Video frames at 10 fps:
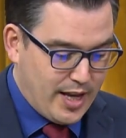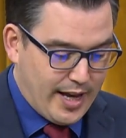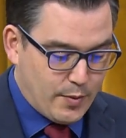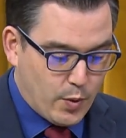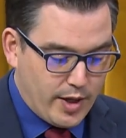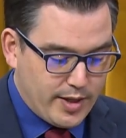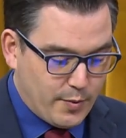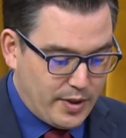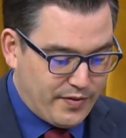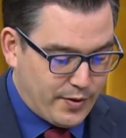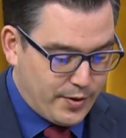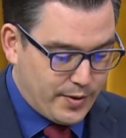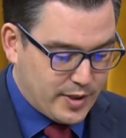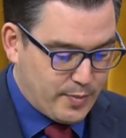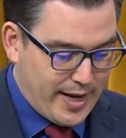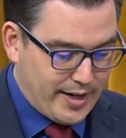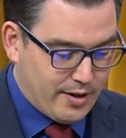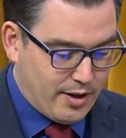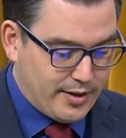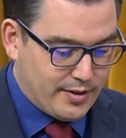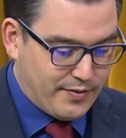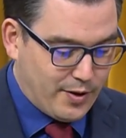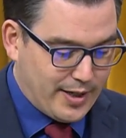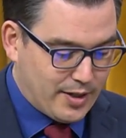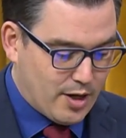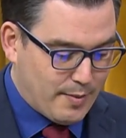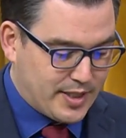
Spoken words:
and one that we further expanded on in the fall economic